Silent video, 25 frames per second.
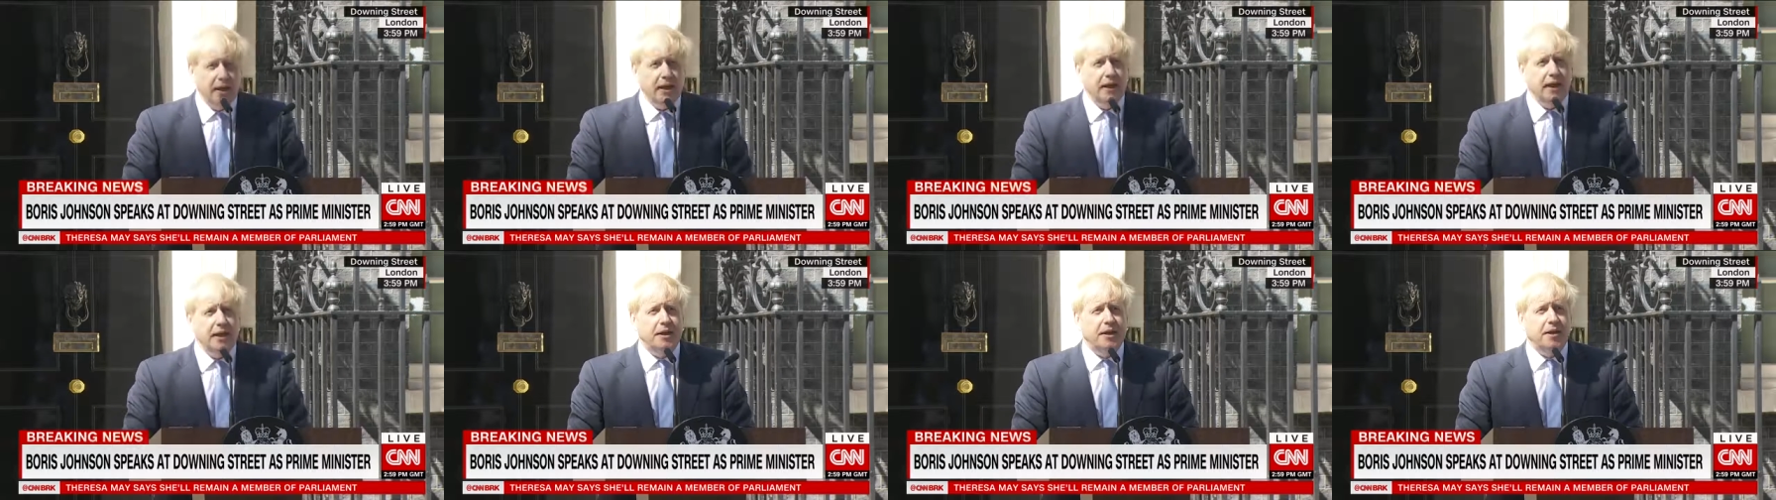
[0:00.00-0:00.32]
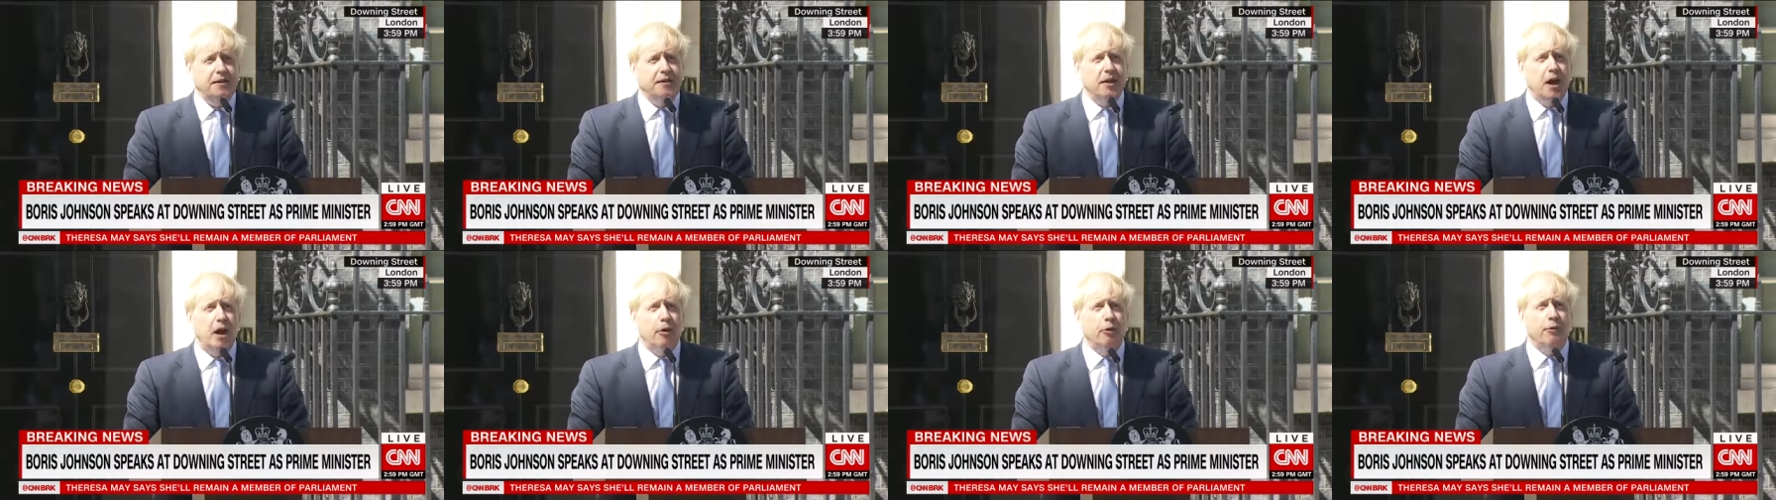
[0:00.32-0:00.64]
it
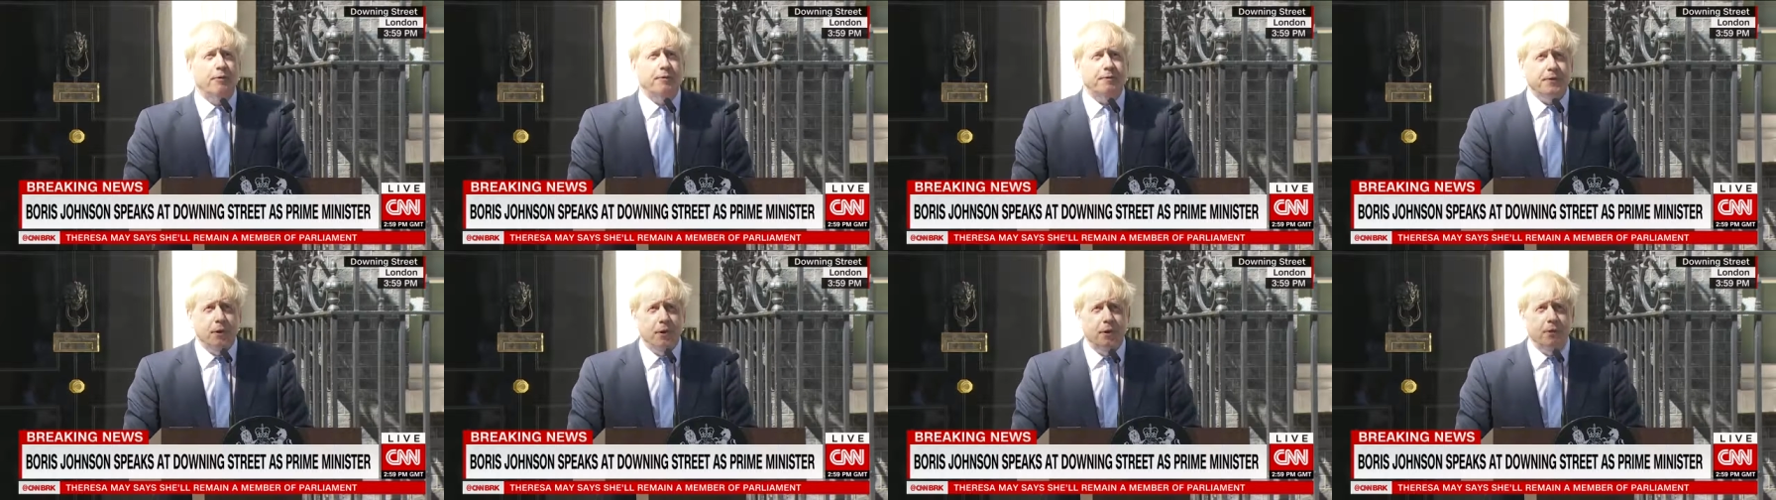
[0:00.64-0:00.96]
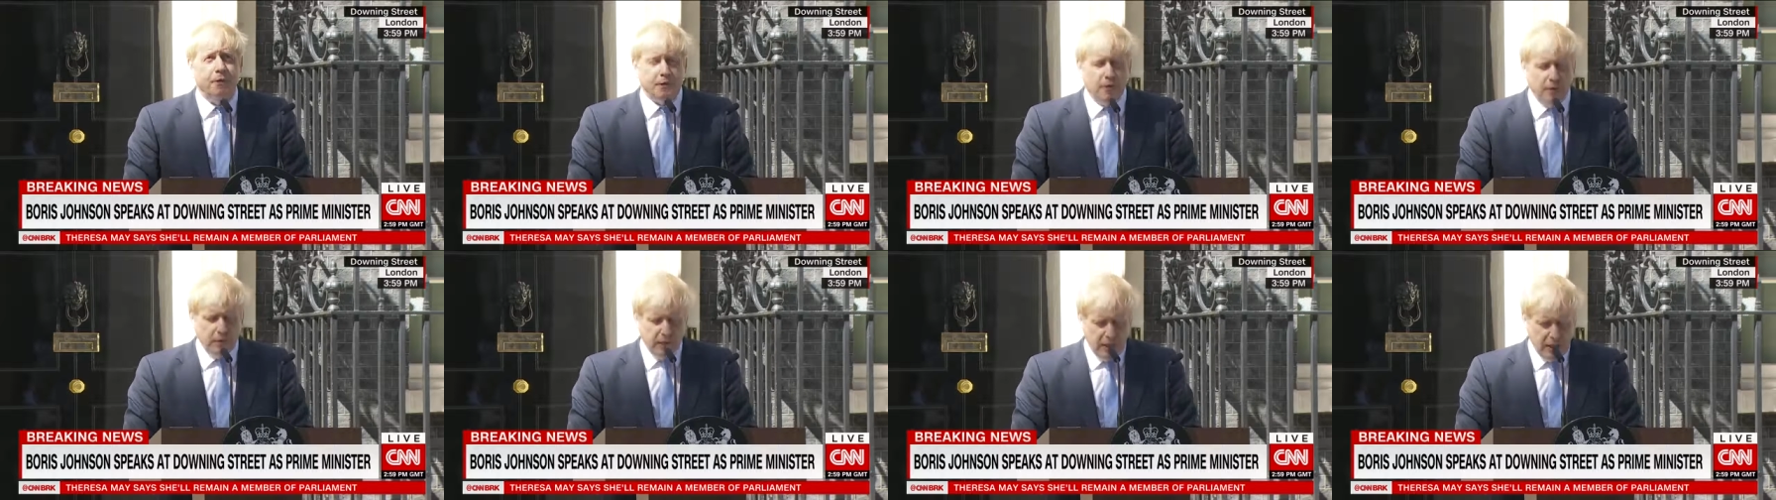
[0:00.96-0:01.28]
is our
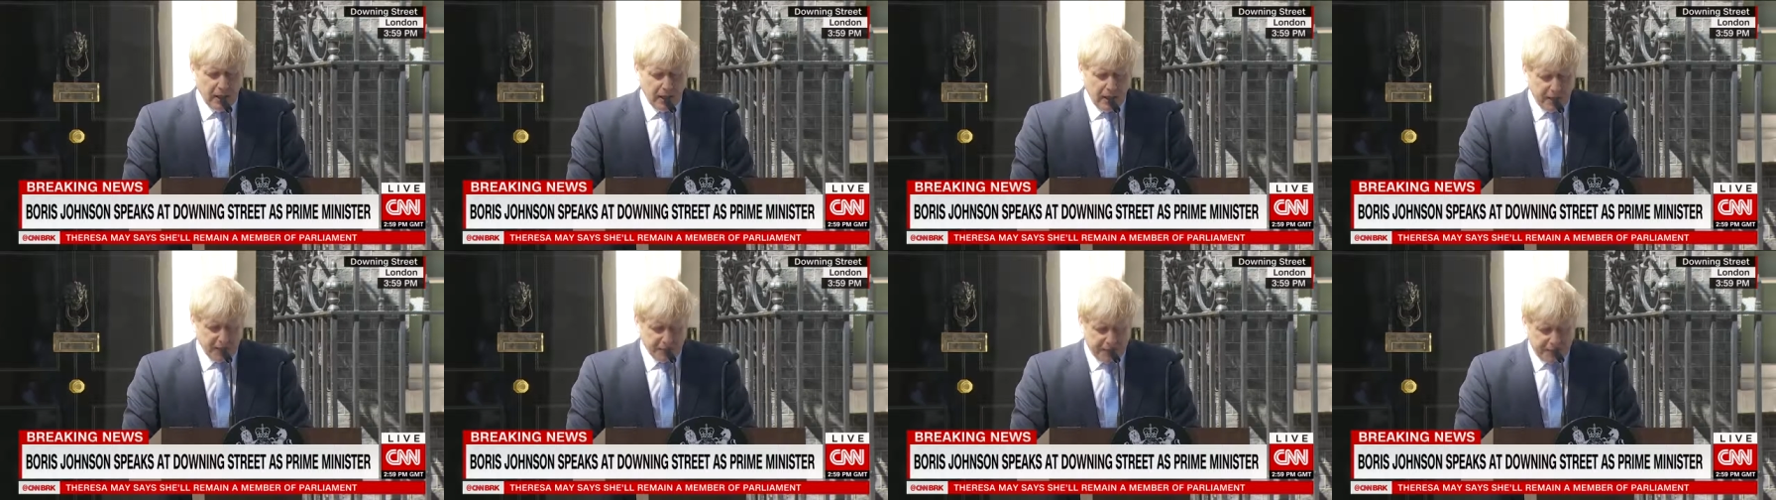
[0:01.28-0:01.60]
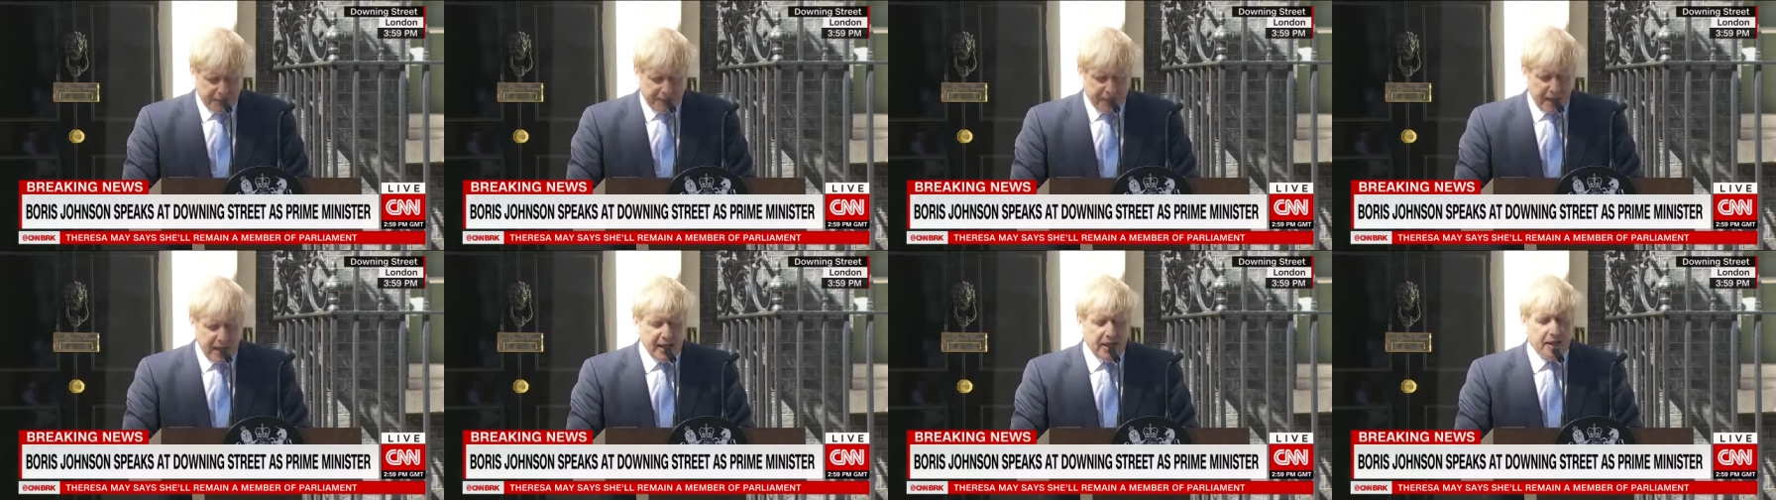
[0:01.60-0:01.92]
refusal to
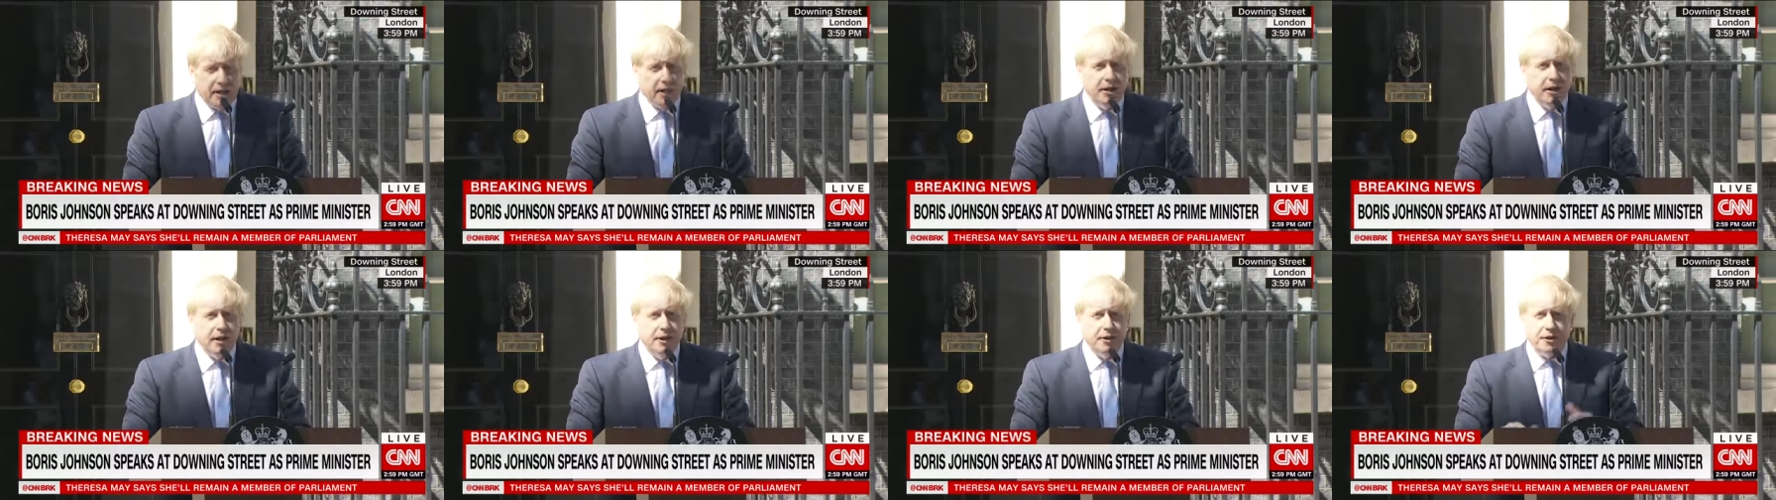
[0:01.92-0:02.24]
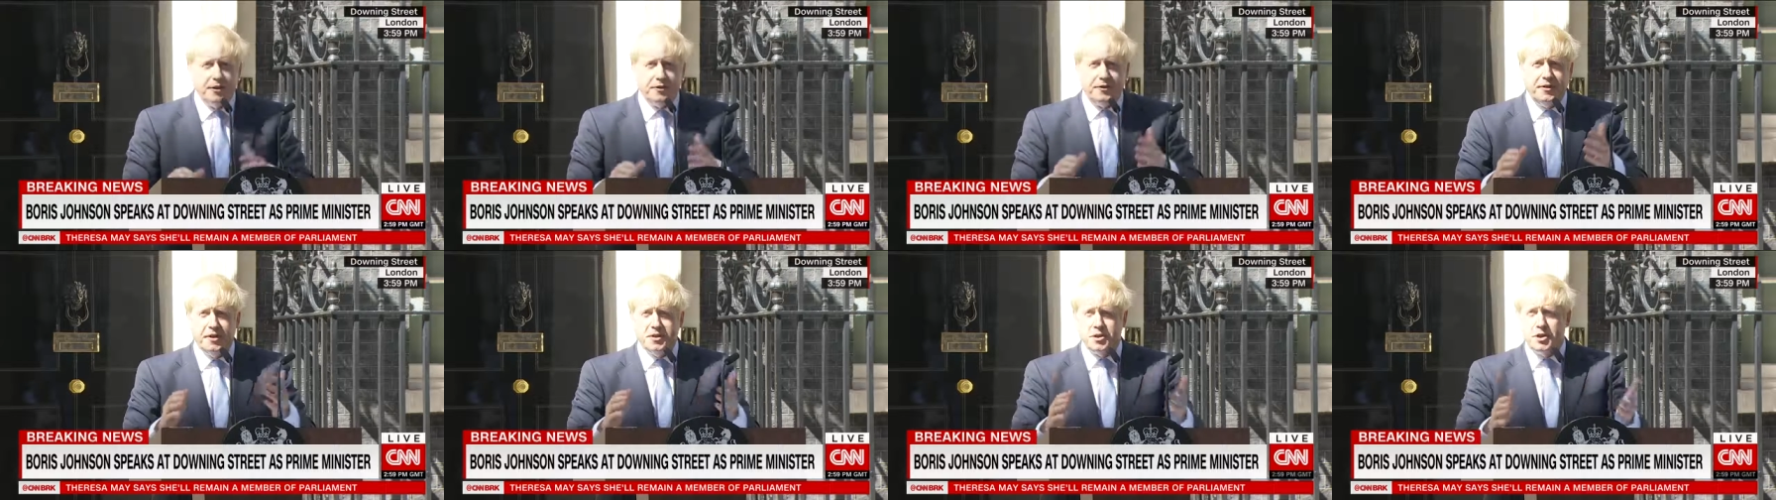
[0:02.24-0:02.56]
take
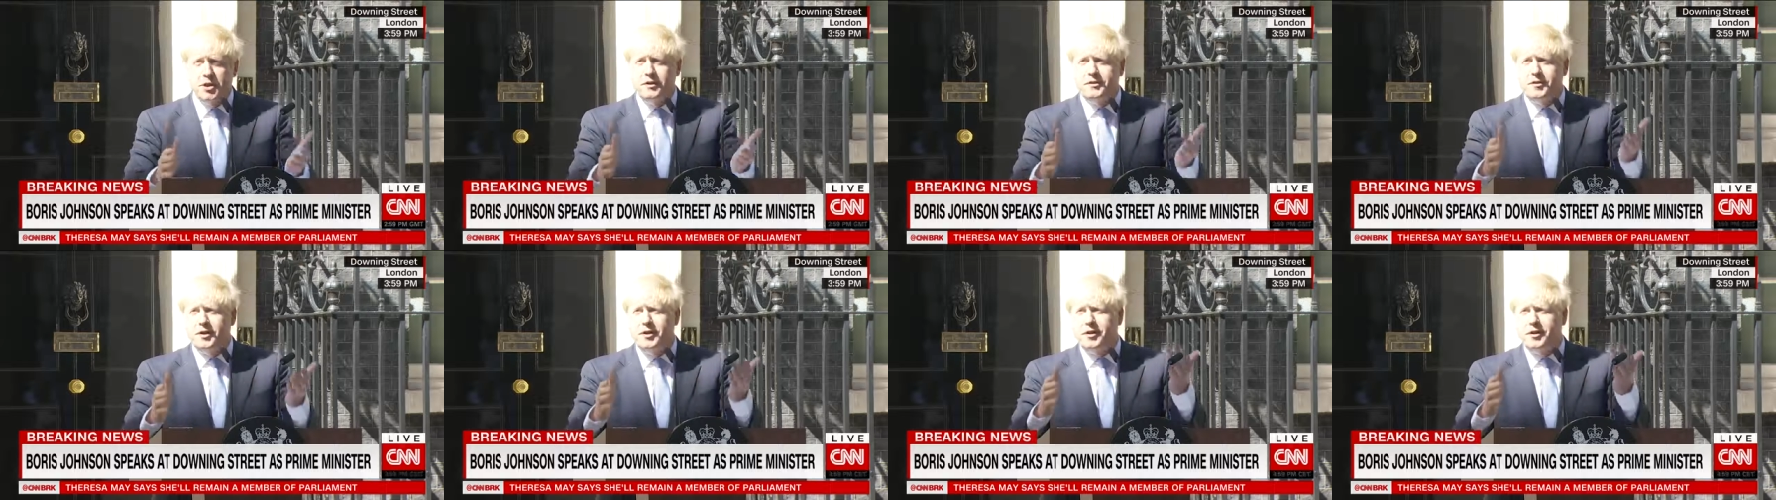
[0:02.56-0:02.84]
decisions.